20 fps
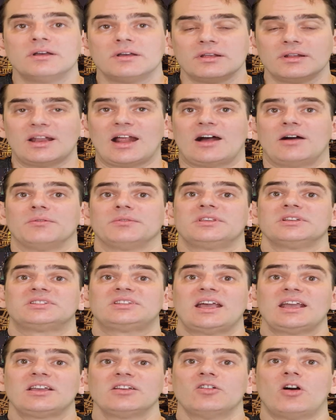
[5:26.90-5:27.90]
Now, the
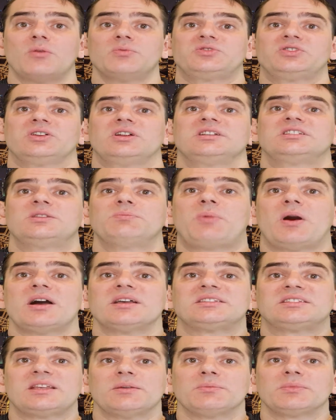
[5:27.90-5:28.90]
second option is to buy a
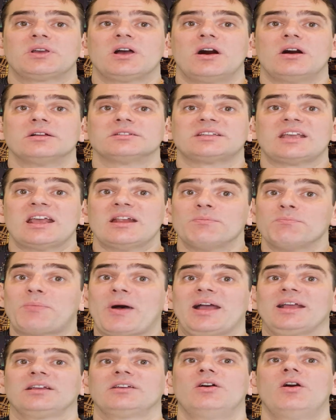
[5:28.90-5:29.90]
SIM card in
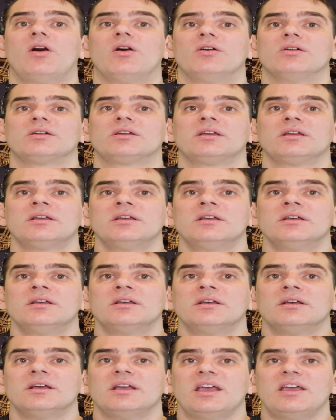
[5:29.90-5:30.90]
Bangkok.
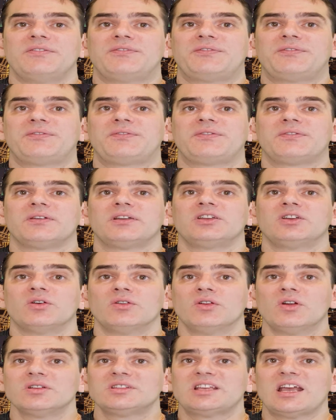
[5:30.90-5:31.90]
If you're
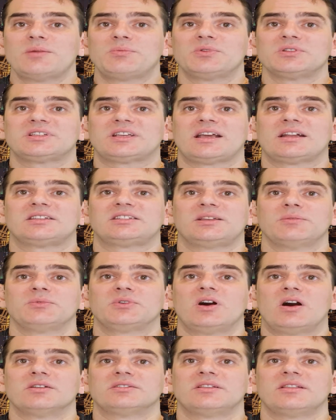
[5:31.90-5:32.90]
not able to get a SIM
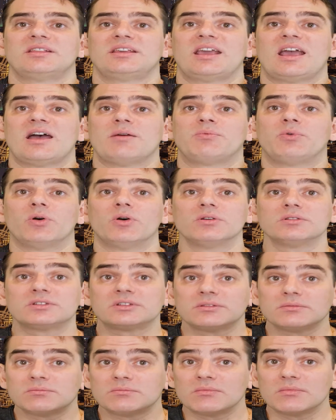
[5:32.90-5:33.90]
card in the
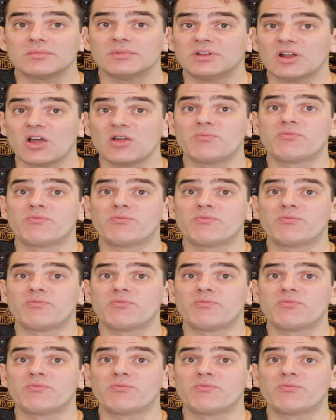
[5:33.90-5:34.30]
airport, no